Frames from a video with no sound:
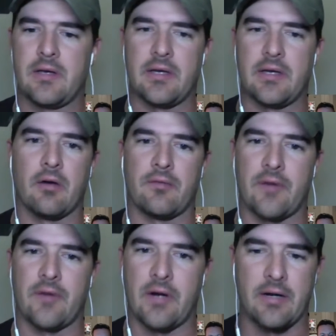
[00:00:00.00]
You know,
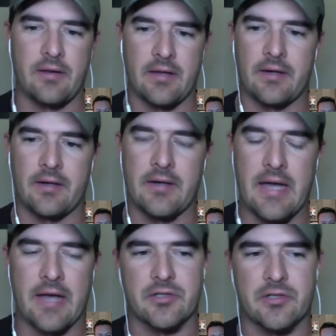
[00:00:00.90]
very
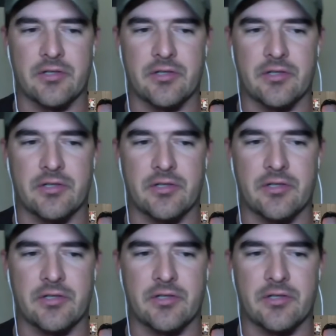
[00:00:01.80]
international match,
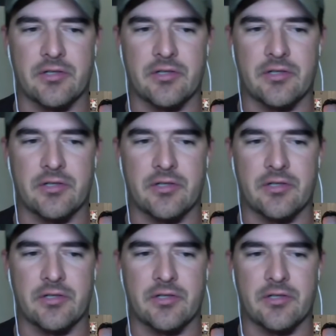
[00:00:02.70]
1,200
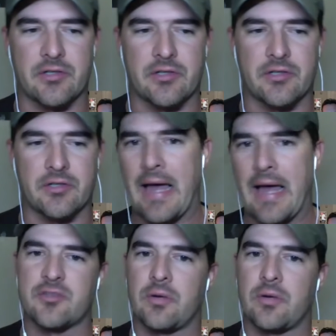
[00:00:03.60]
guys or whatever, and
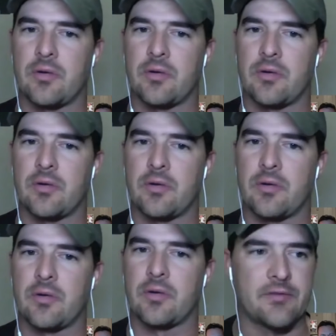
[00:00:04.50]
and there was,
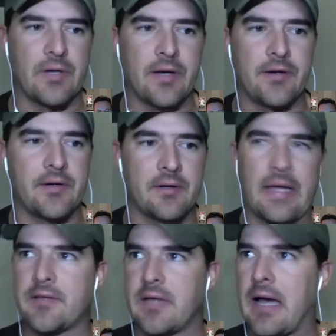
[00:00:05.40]
I think,
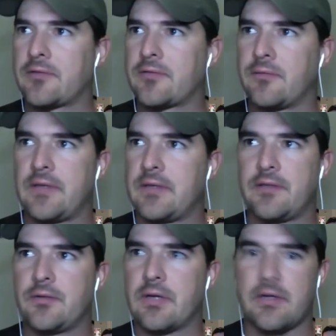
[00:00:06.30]
186 guy
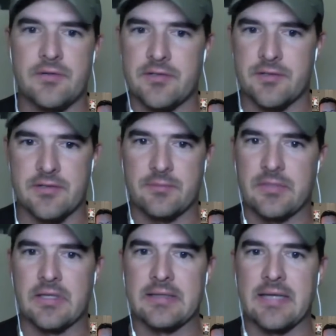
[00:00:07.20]
countries or something like
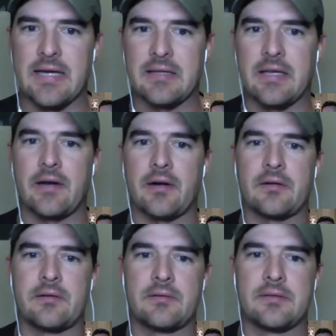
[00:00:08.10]
that there, um,